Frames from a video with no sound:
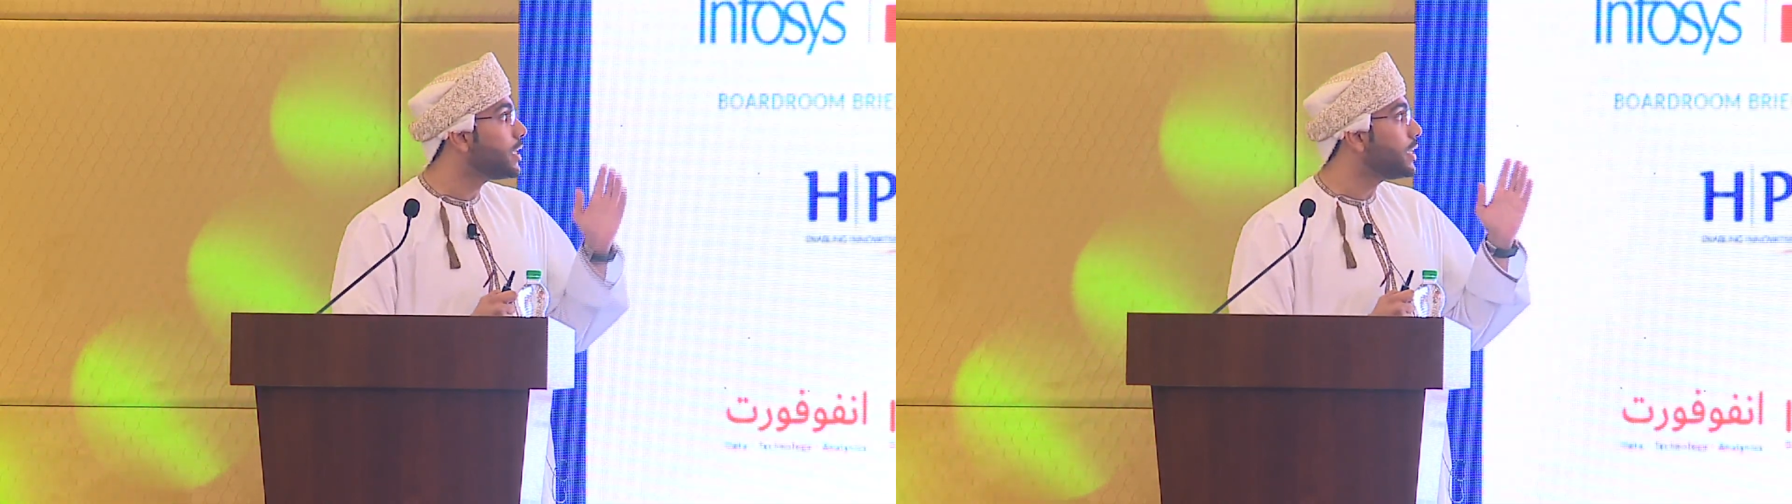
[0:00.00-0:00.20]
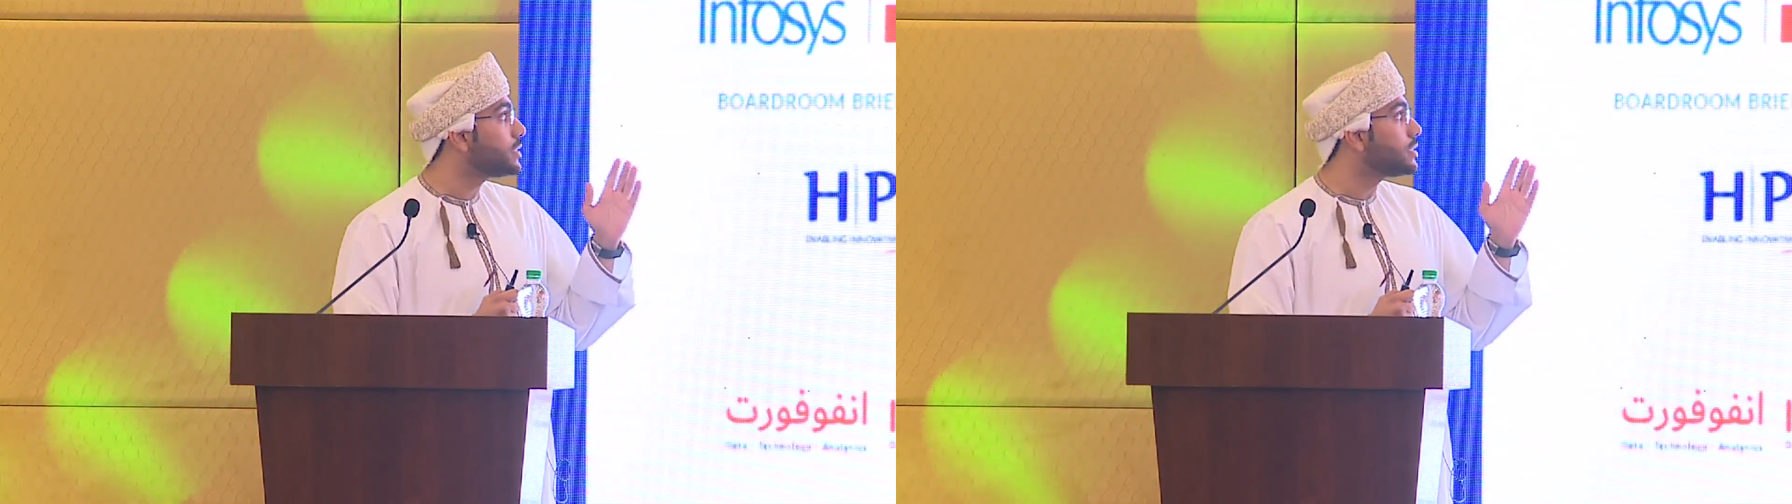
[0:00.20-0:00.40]

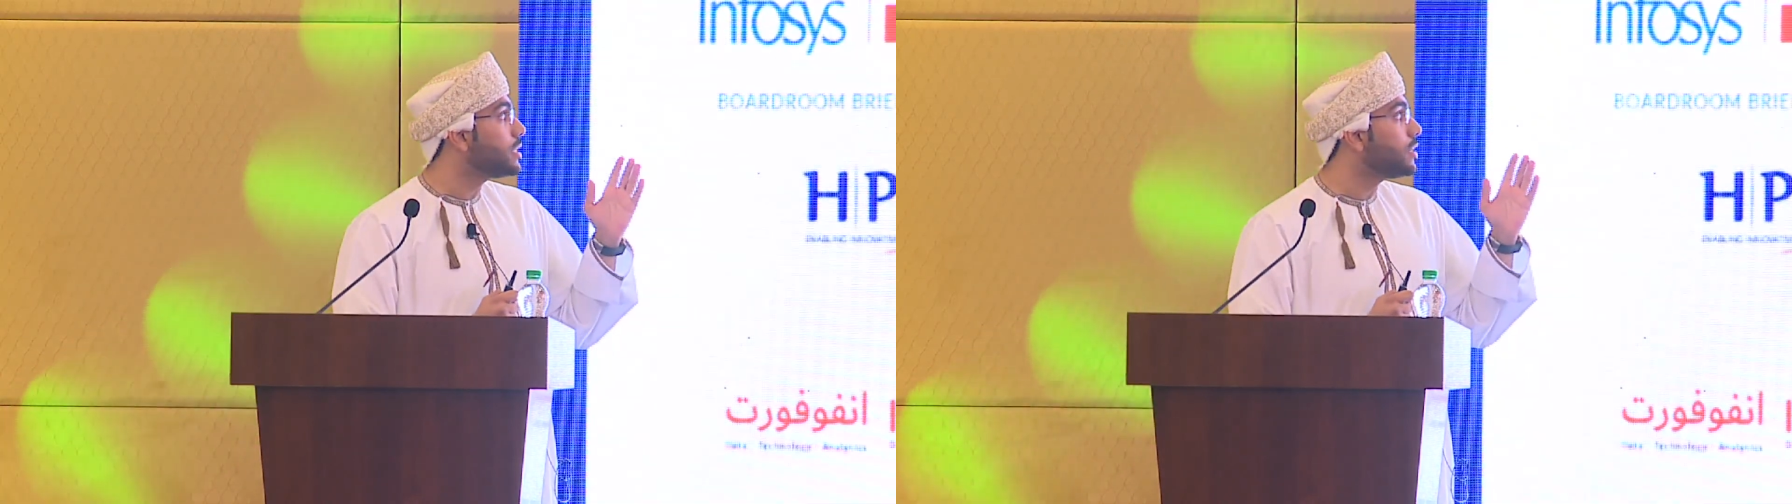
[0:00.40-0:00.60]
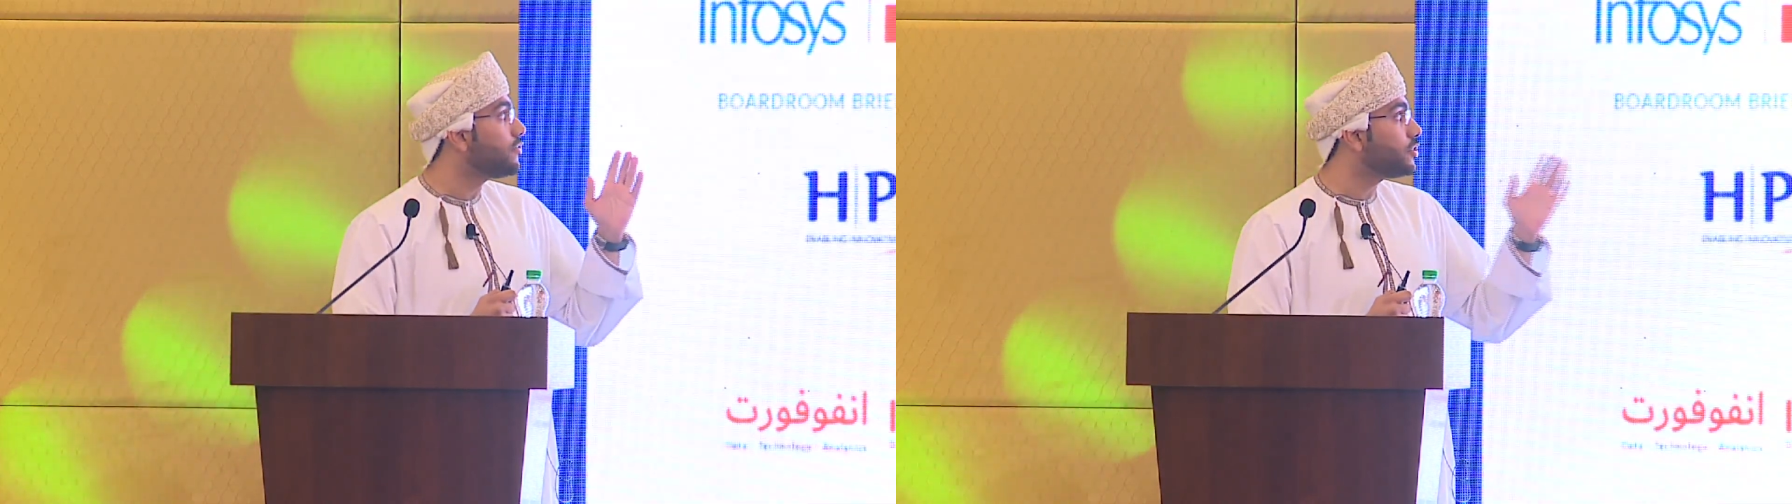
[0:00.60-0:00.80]
is
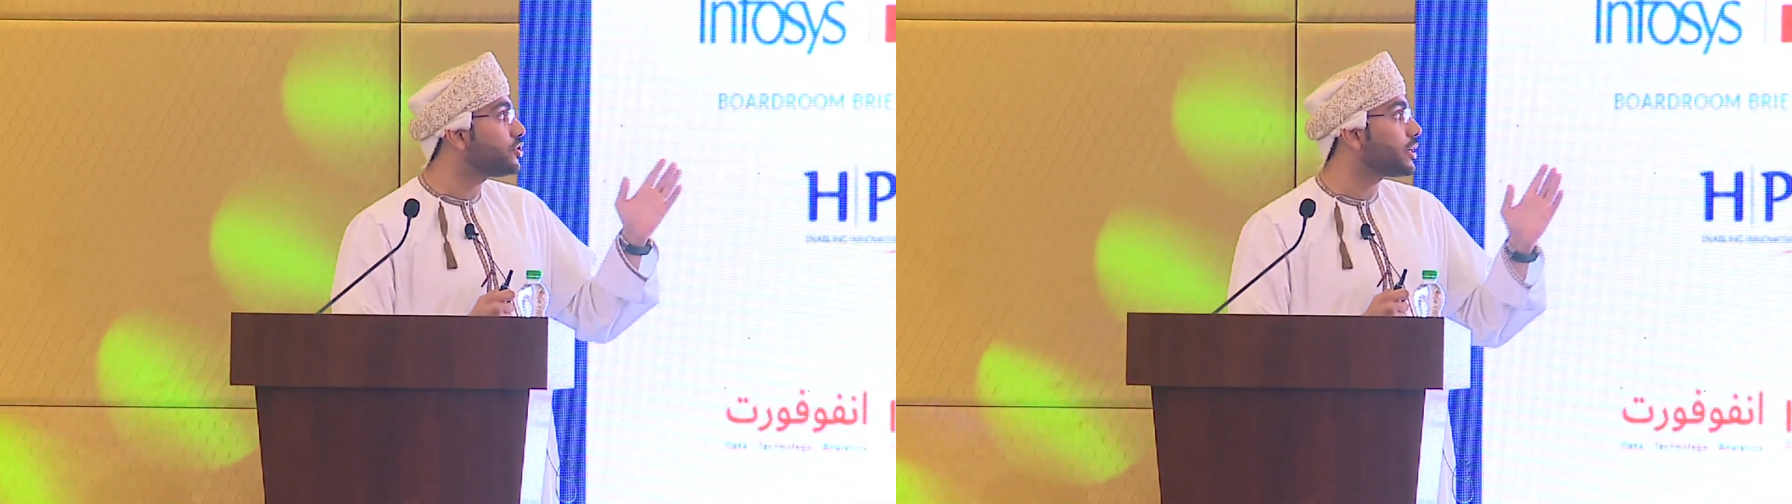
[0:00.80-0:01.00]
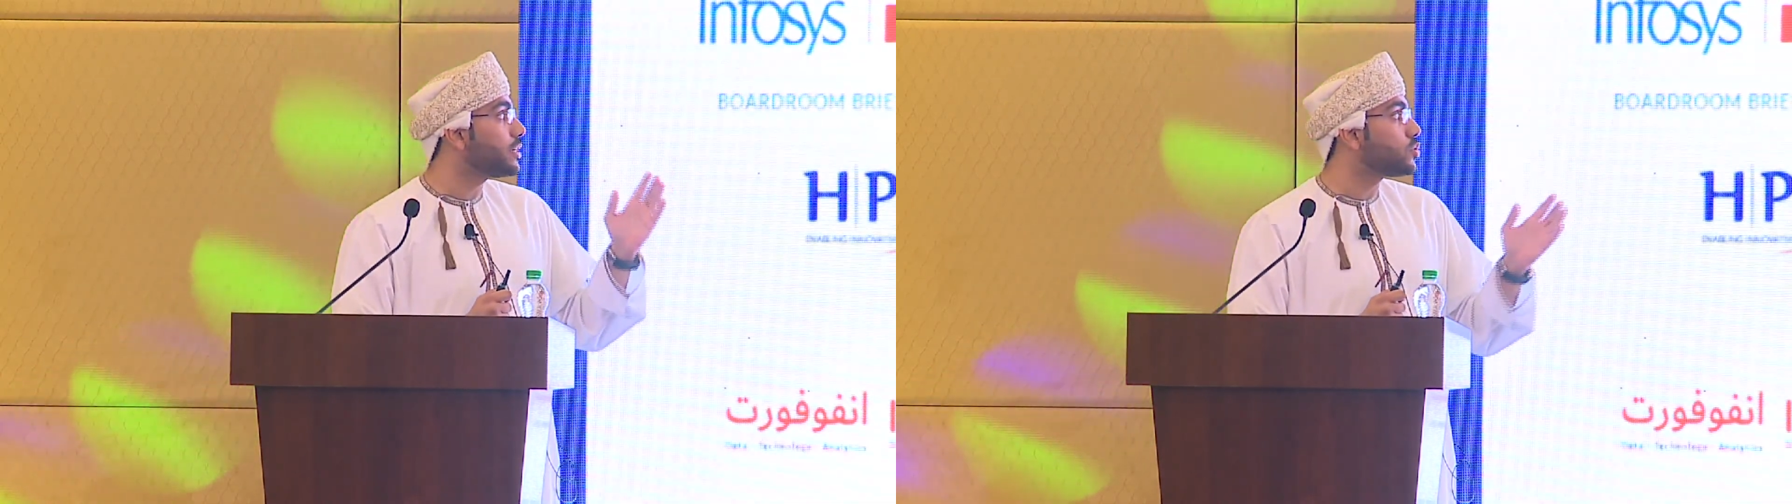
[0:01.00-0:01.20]
the
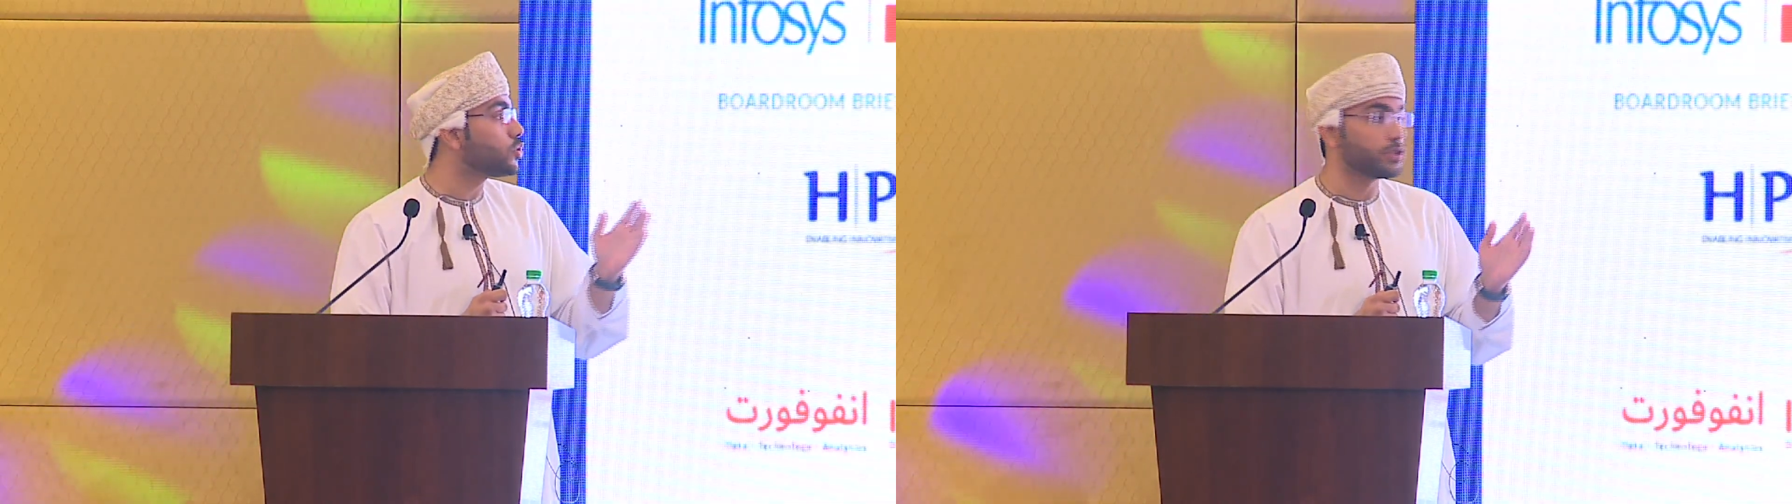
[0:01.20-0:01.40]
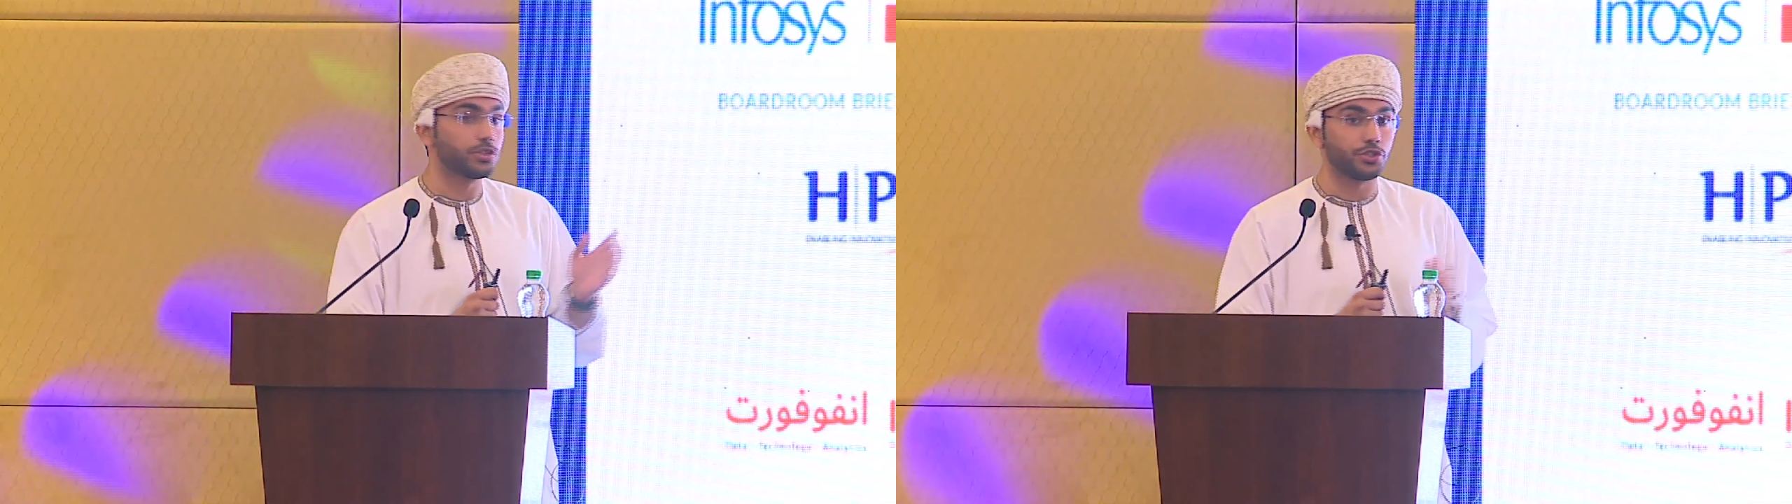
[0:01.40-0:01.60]
phishing and
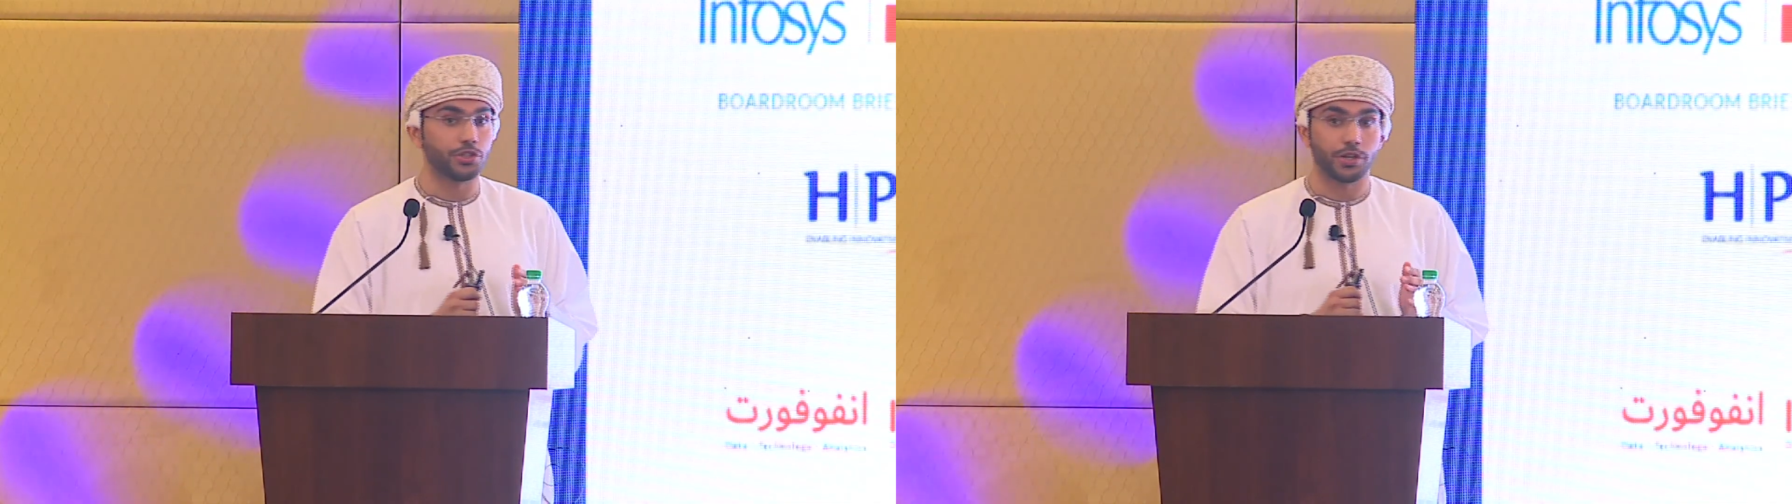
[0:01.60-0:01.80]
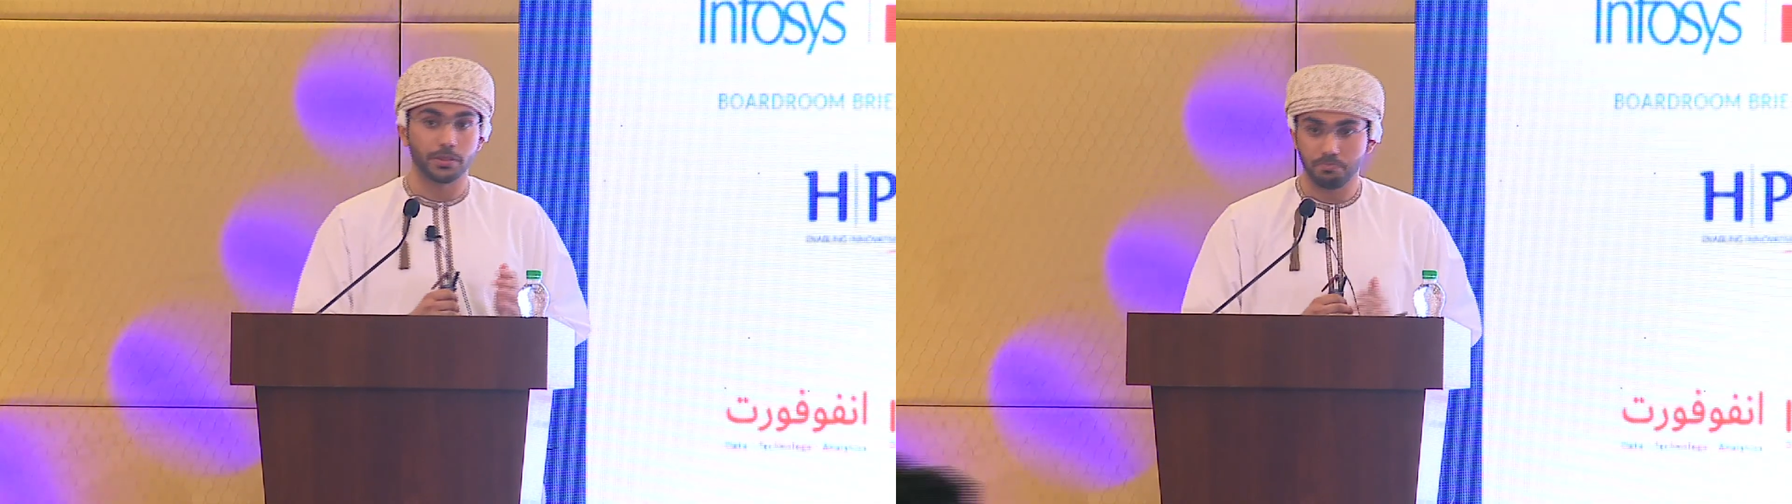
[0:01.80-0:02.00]
social
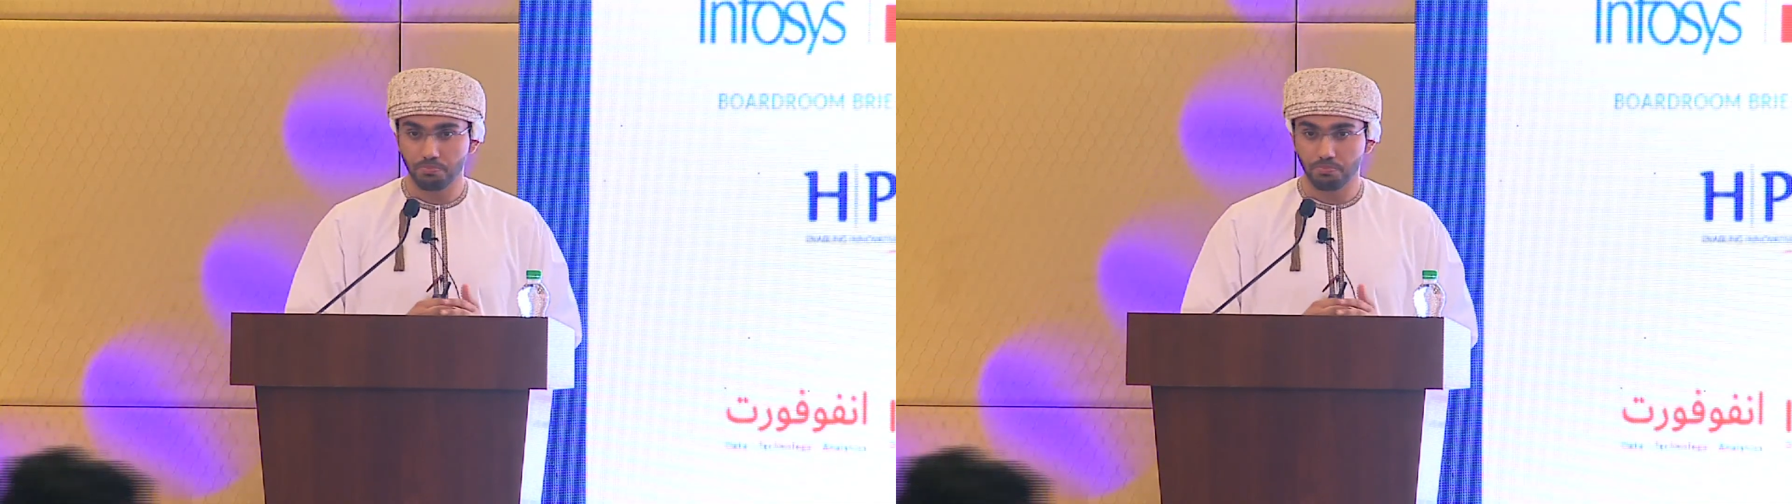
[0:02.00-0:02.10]
engineering.